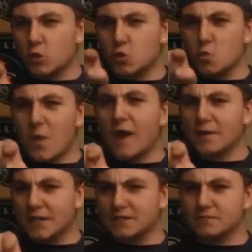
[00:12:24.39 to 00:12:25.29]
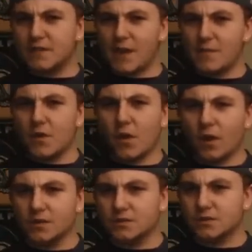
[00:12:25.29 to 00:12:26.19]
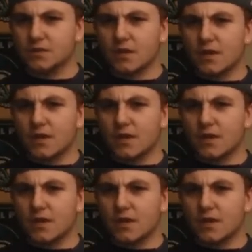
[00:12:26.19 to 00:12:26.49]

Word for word: You better get some damn yards.